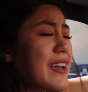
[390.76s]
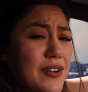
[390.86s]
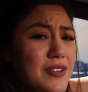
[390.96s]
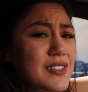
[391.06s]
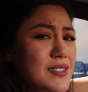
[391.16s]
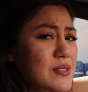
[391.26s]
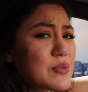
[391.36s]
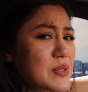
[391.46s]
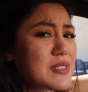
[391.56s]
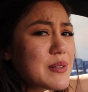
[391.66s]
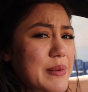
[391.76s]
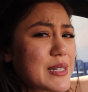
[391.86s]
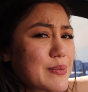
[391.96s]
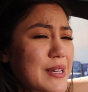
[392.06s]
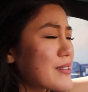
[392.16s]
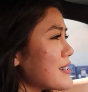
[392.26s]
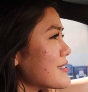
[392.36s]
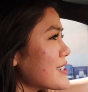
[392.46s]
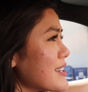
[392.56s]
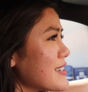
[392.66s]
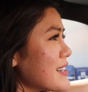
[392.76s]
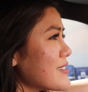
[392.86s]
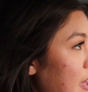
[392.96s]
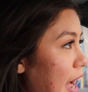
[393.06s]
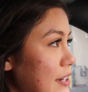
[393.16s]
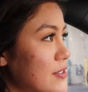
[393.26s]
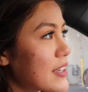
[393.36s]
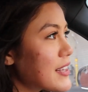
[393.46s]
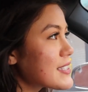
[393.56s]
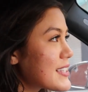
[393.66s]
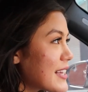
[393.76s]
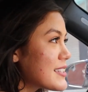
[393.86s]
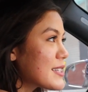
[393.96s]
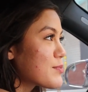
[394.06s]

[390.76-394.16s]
I heard this was the best bakery in Chinatown. I do like that sign that